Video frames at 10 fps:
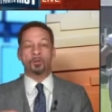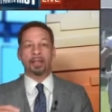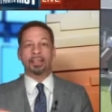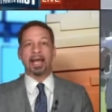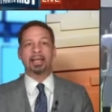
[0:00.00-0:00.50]
so
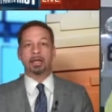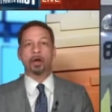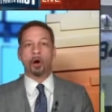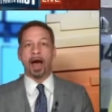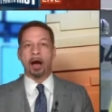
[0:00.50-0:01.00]
that they
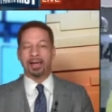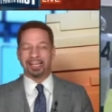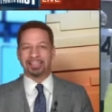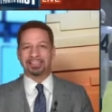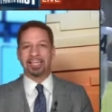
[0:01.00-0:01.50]
can go out
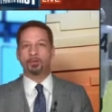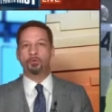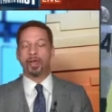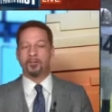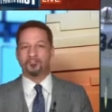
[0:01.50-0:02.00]
and
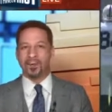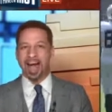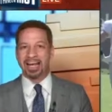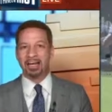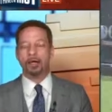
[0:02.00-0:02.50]
continue their
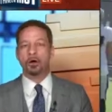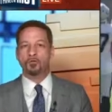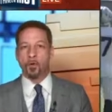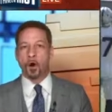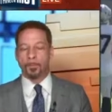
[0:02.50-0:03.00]
fight
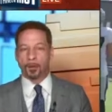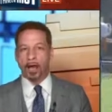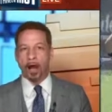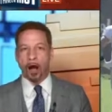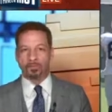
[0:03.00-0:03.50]
for a
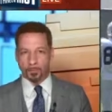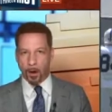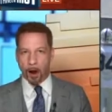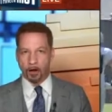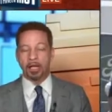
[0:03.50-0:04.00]
playoff
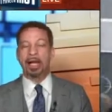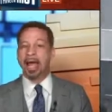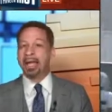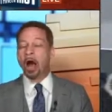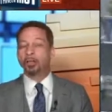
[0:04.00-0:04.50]
spot.
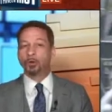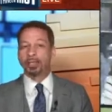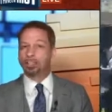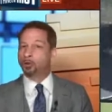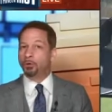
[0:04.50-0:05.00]
he also
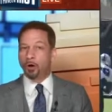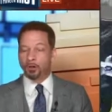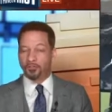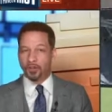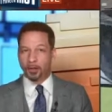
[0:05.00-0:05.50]
has to do it
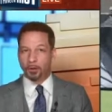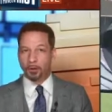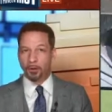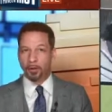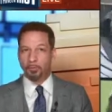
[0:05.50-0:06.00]
on the field
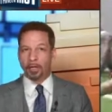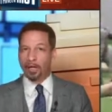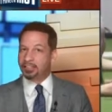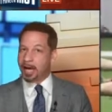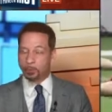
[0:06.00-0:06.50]

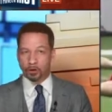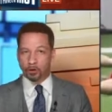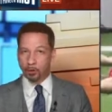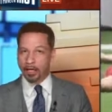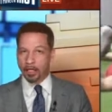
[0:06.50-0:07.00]
because they were
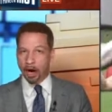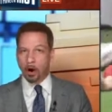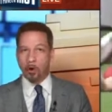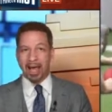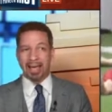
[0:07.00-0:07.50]
3 0
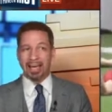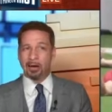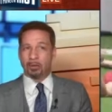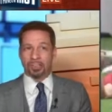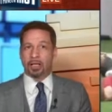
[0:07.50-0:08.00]
and
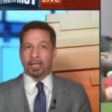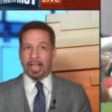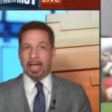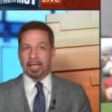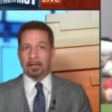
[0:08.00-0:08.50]
he was
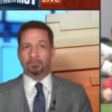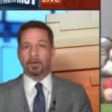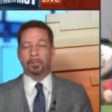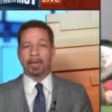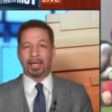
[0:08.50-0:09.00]
looking like an
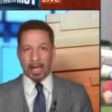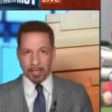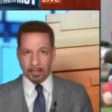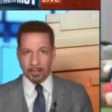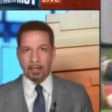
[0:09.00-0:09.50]
MVP
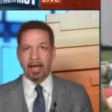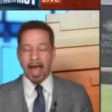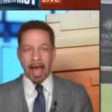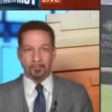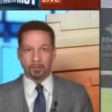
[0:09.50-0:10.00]
candidate,
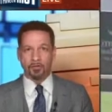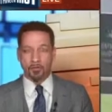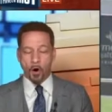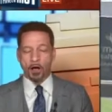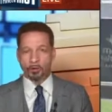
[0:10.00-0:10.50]
averaging
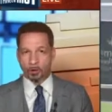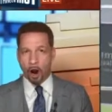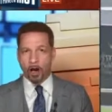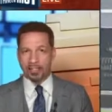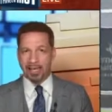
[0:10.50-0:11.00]
400
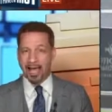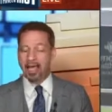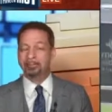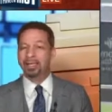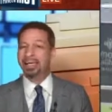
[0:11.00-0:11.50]
yards a
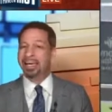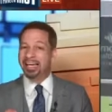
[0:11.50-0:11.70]
game.